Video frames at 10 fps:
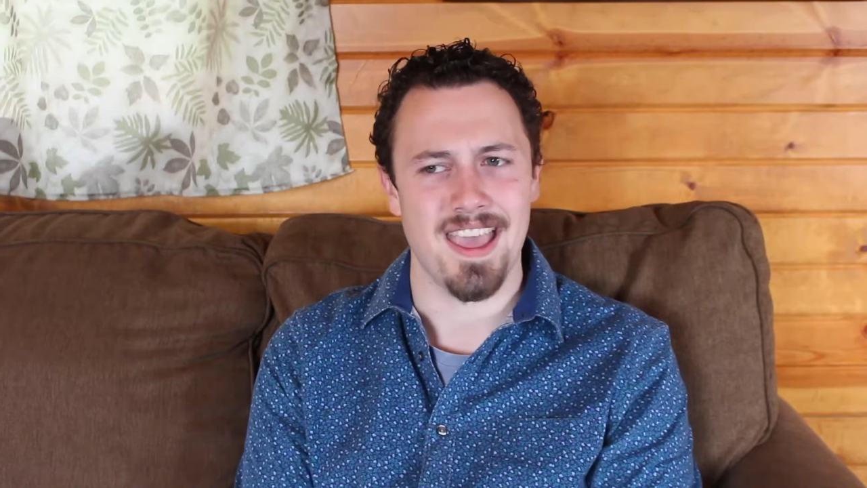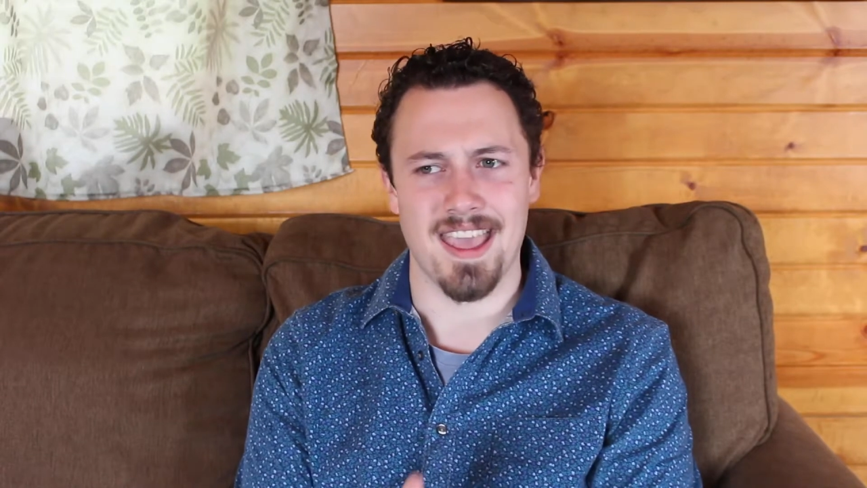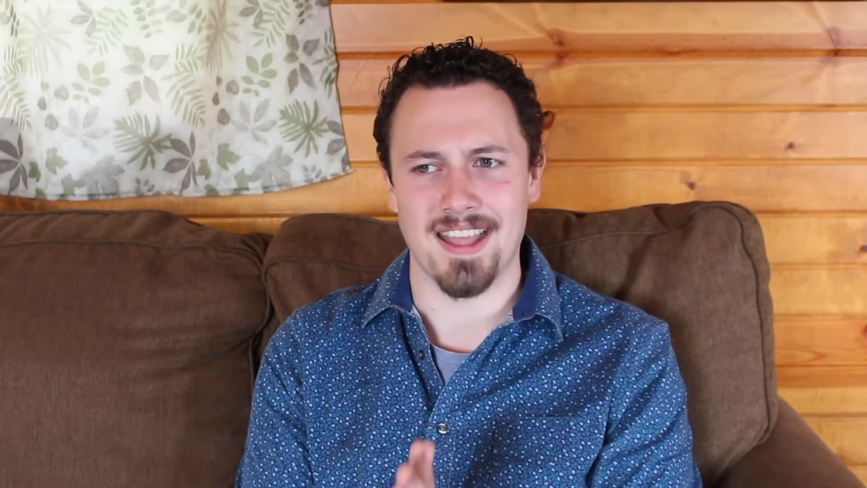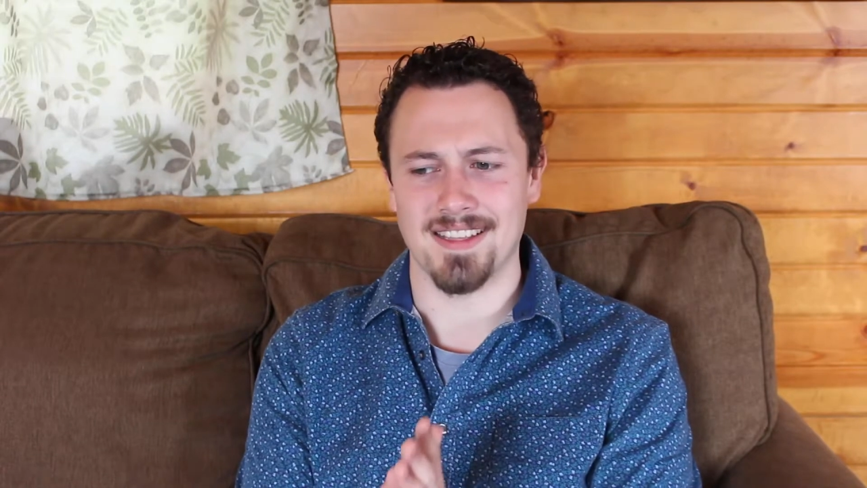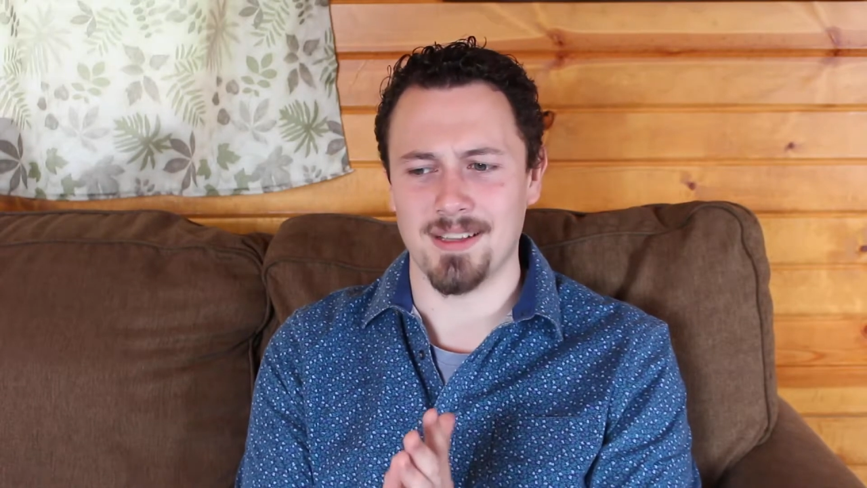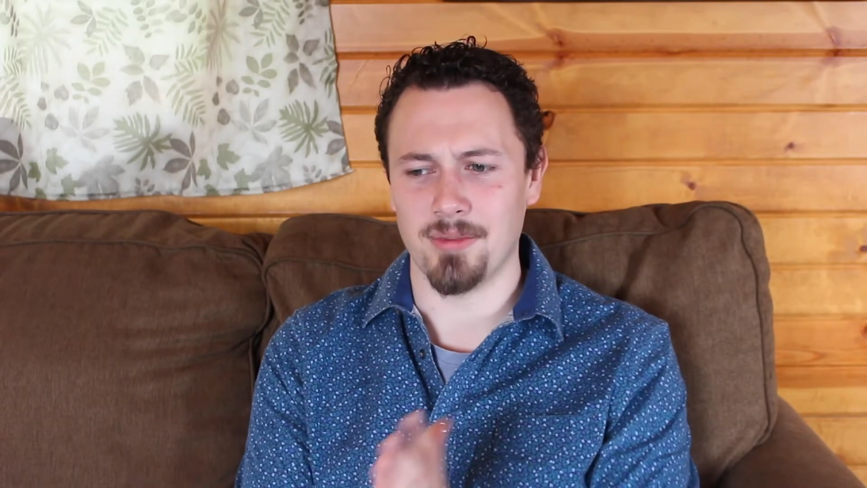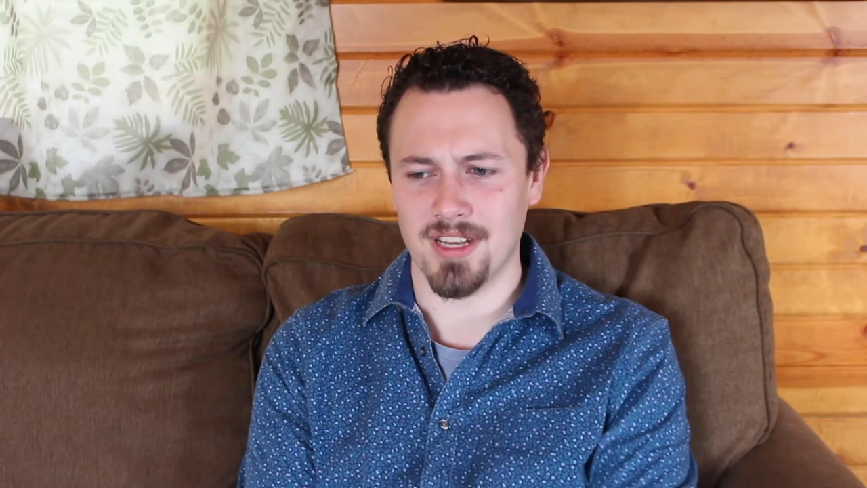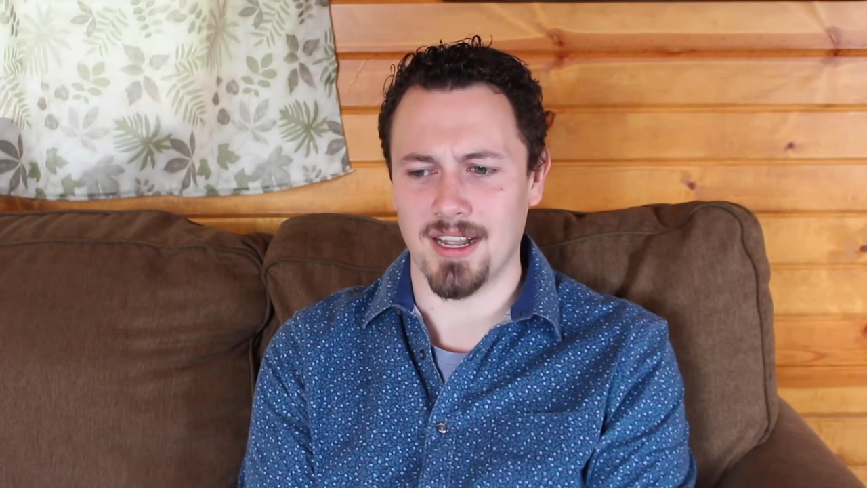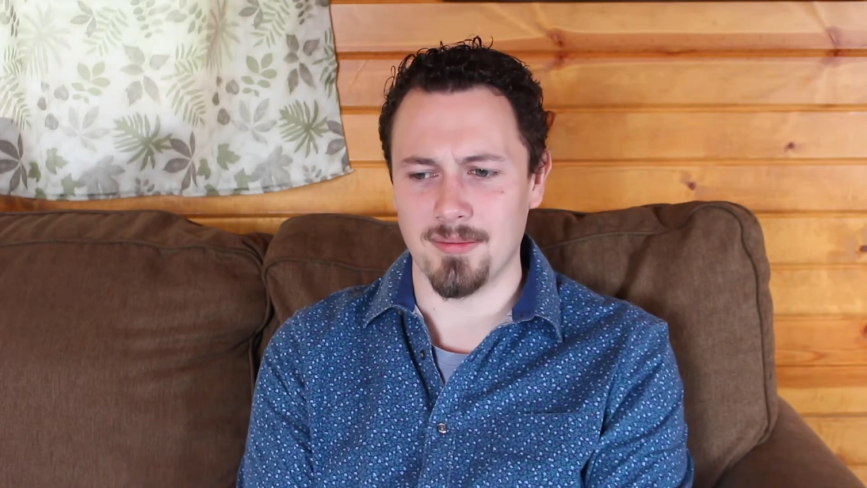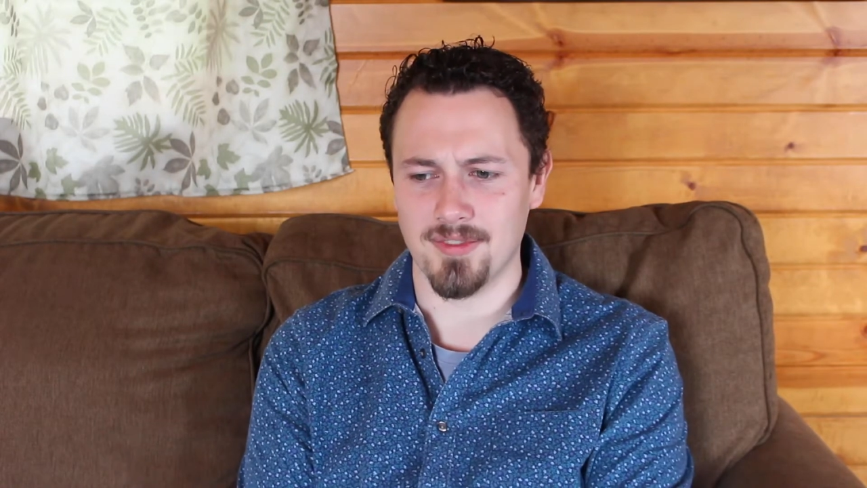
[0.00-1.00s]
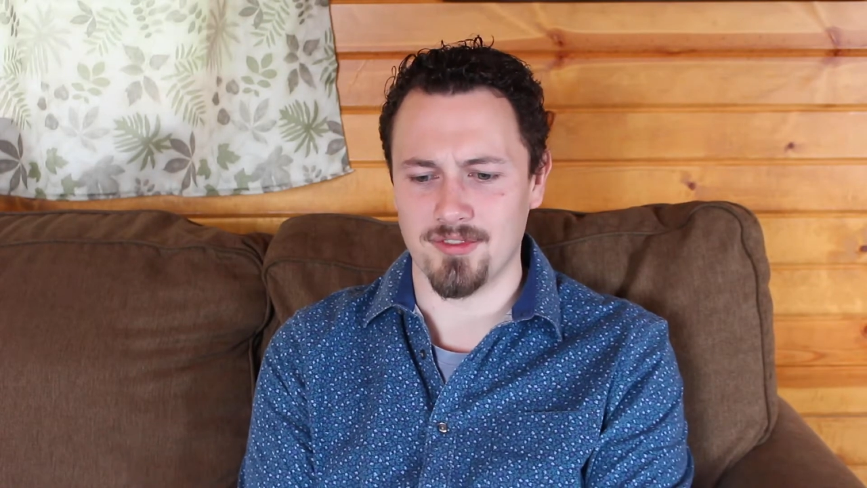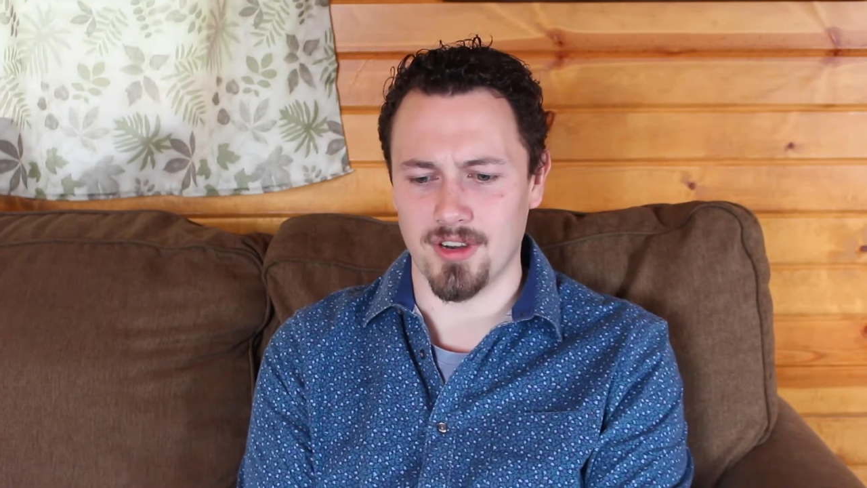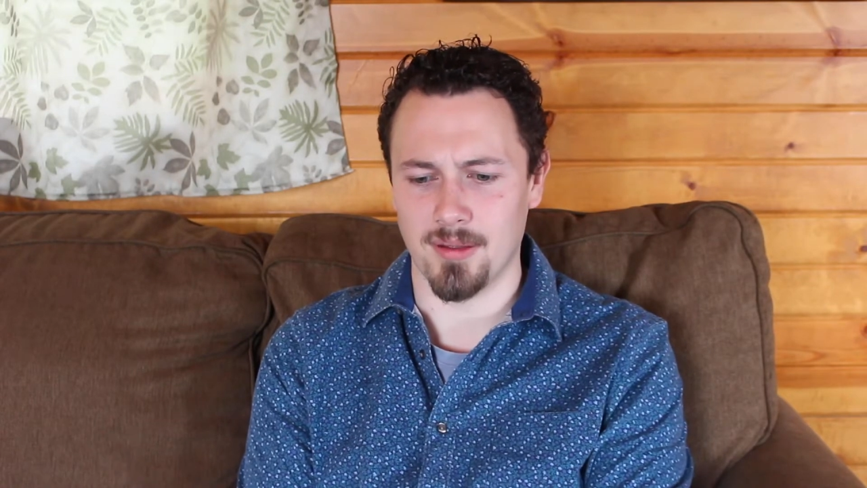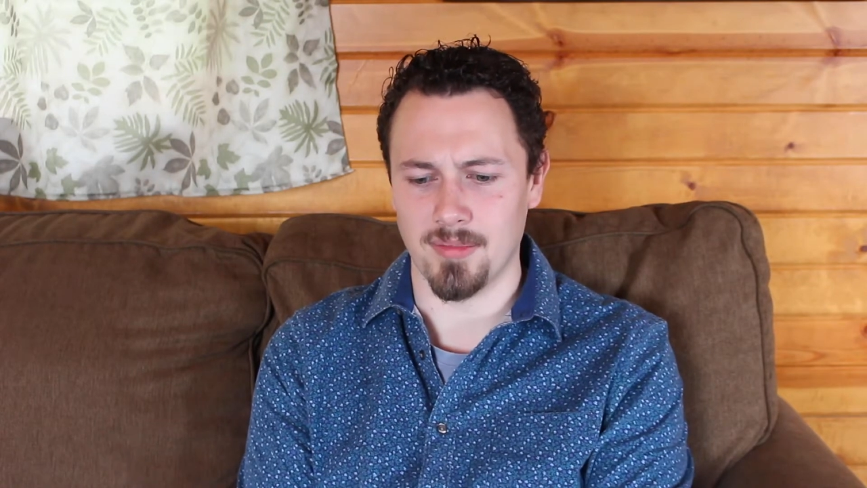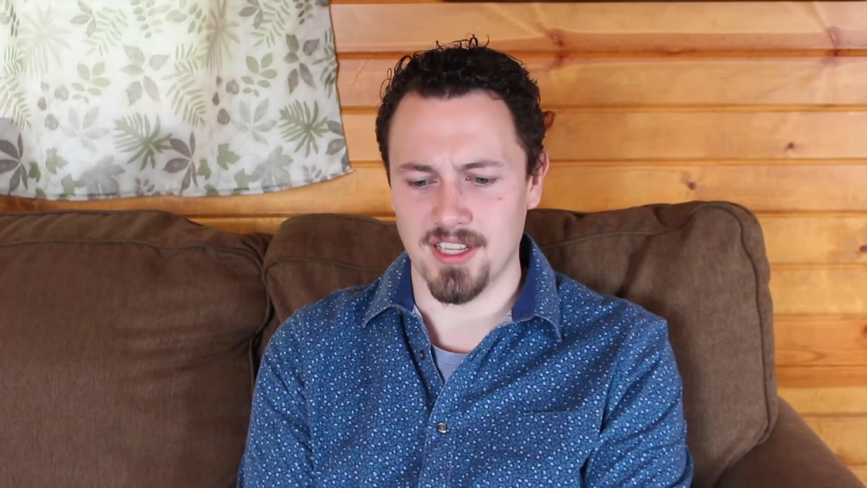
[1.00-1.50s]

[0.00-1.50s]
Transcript: and someone comes from